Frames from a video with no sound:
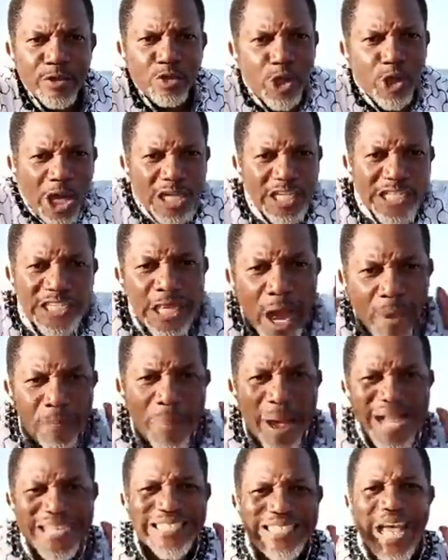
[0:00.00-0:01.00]
Just
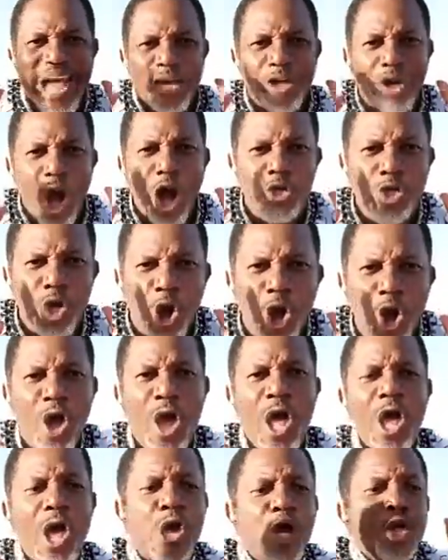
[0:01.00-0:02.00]
December 2nd, though,
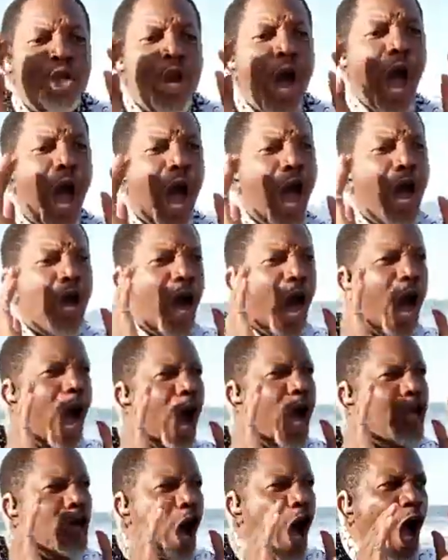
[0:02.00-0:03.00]

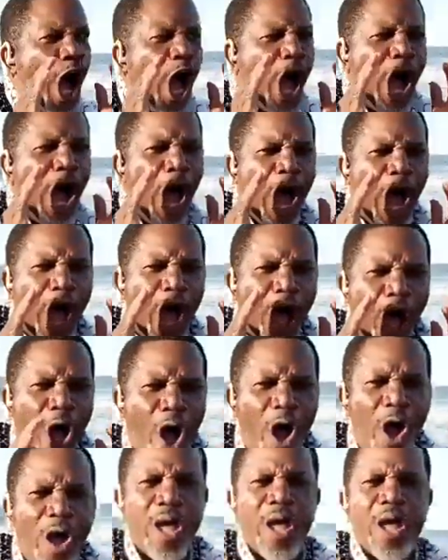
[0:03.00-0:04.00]

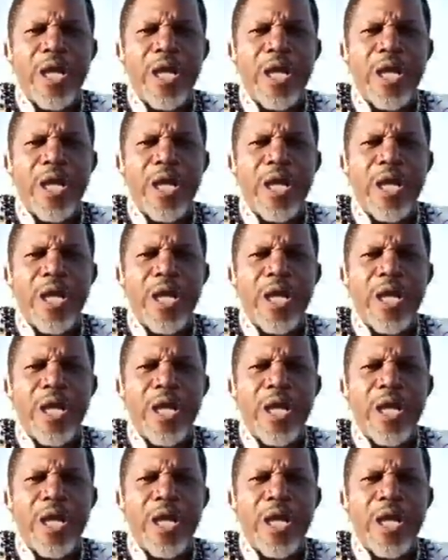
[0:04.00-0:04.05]
go.